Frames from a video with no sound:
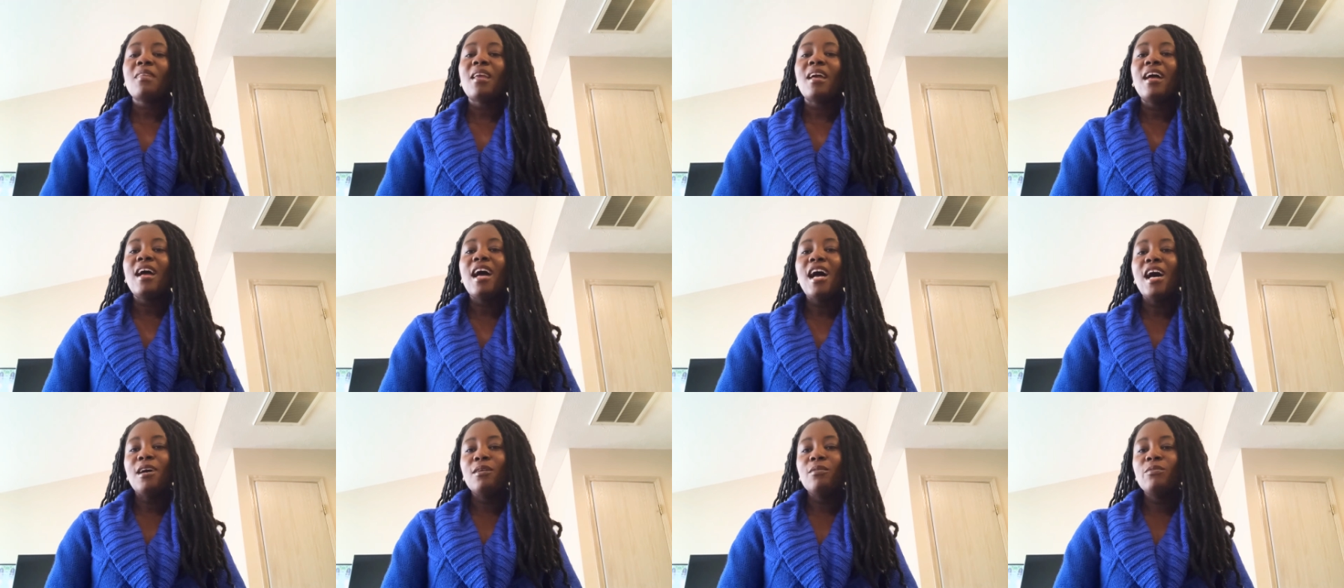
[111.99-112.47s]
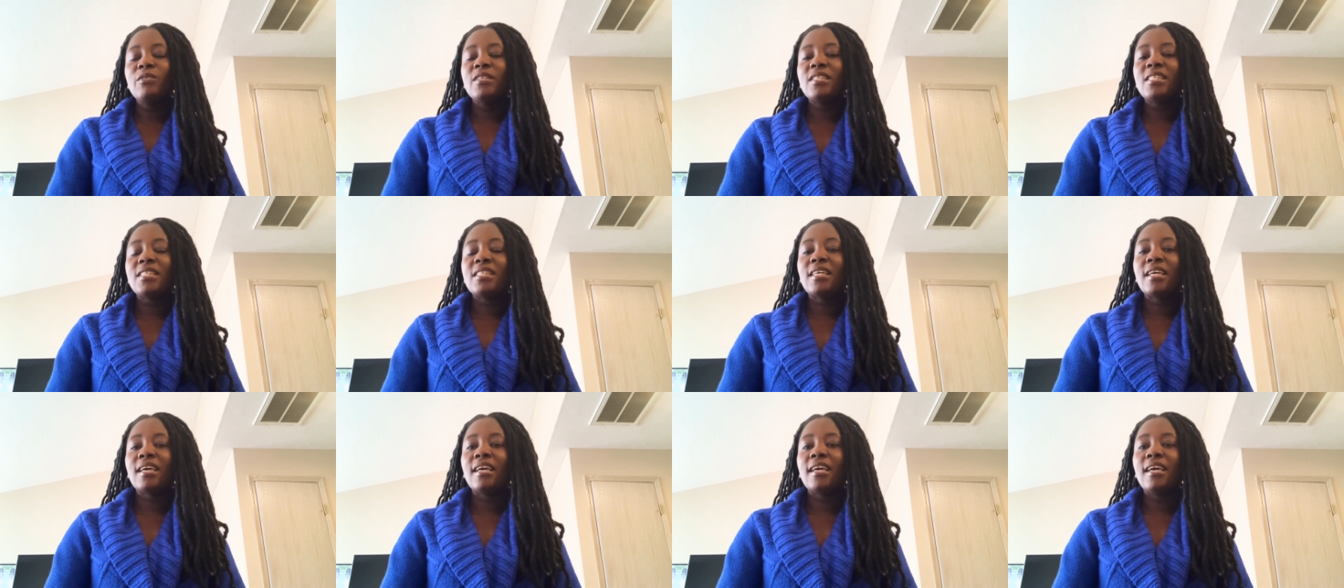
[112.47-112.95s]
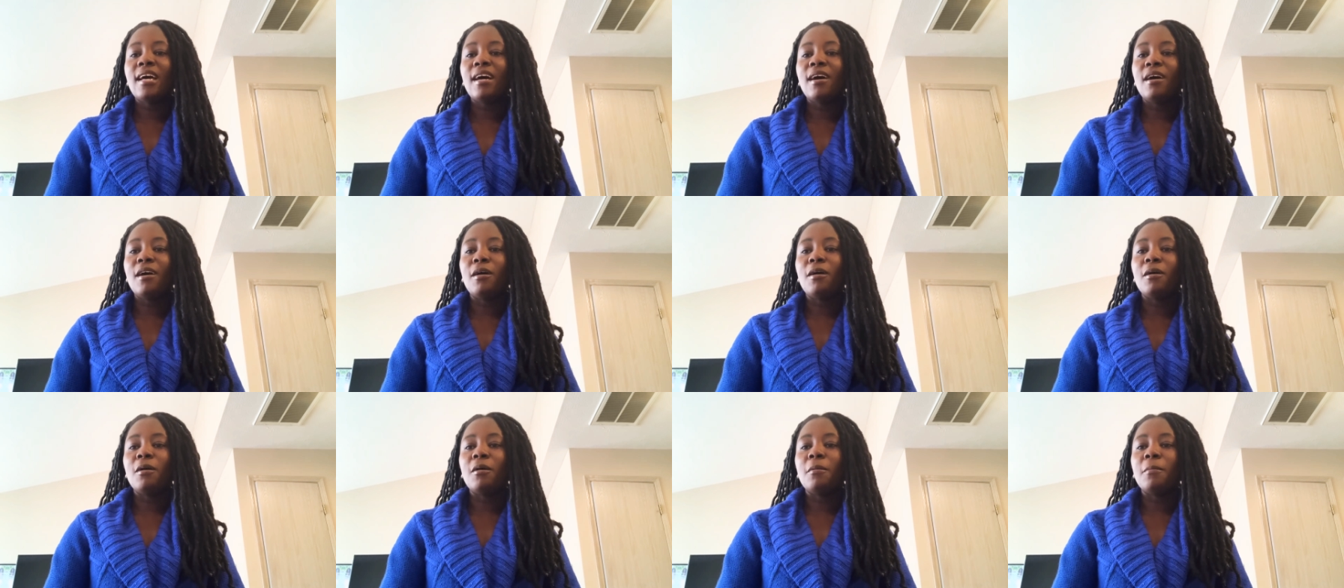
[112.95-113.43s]
How we say
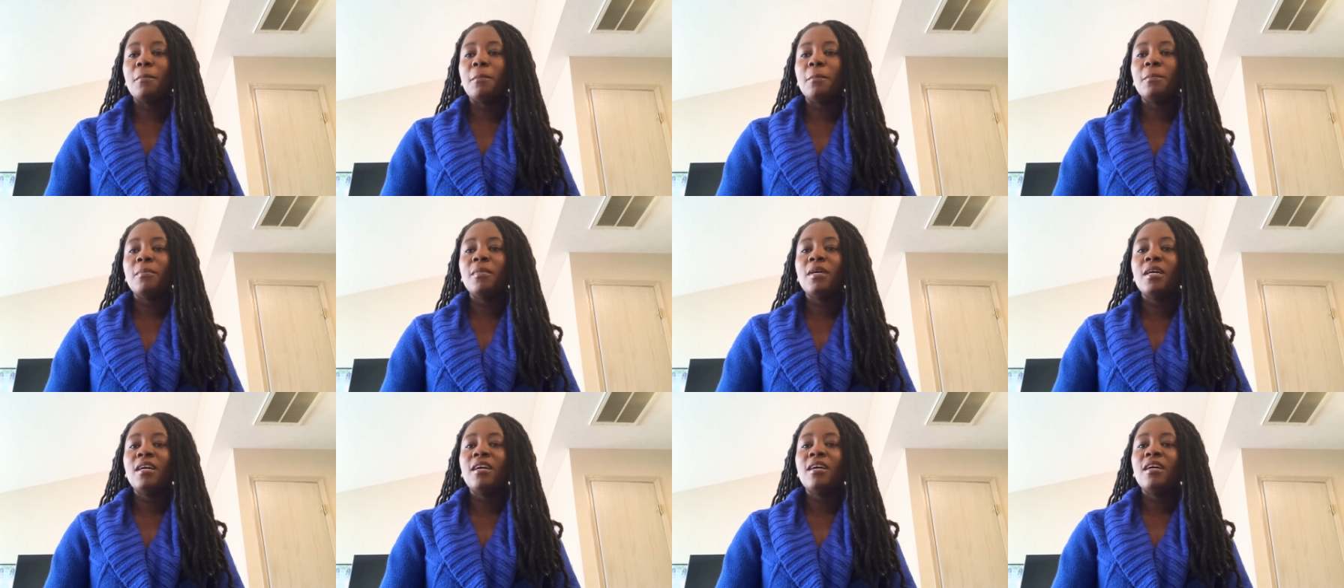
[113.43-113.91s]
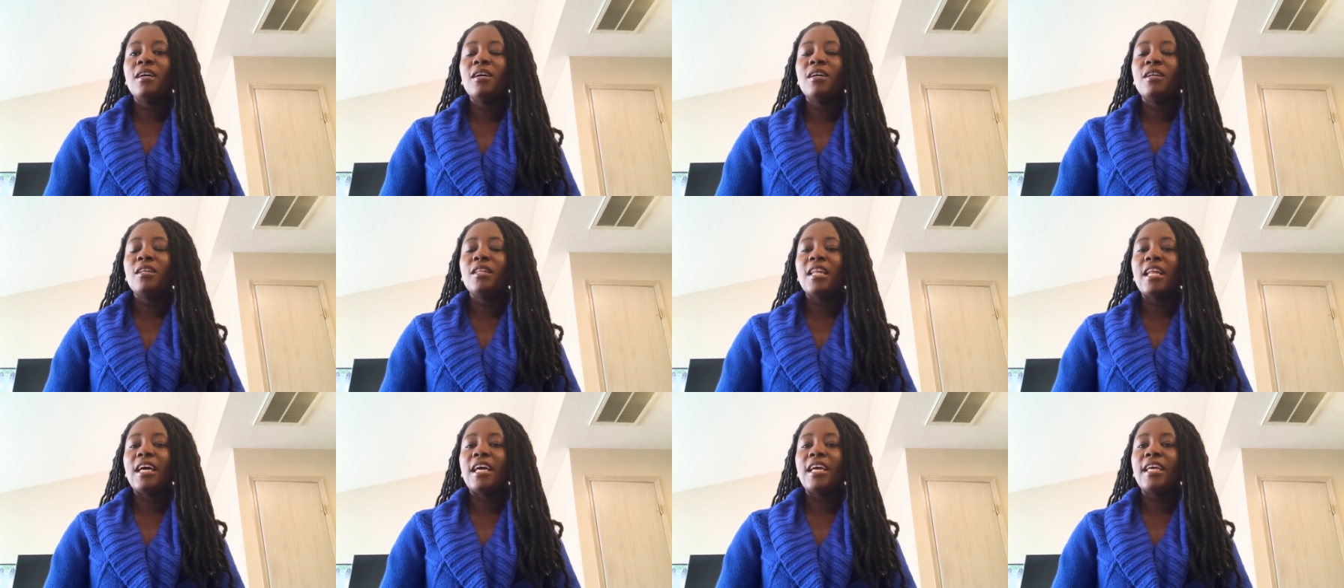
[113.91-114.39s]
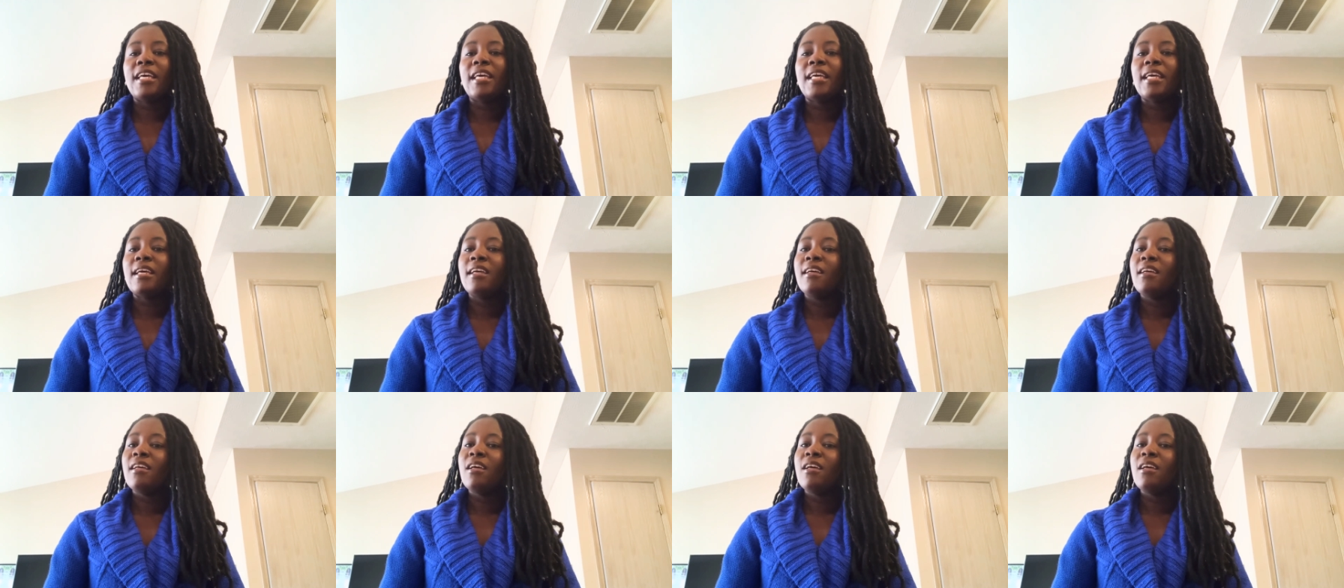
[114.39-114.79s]
um like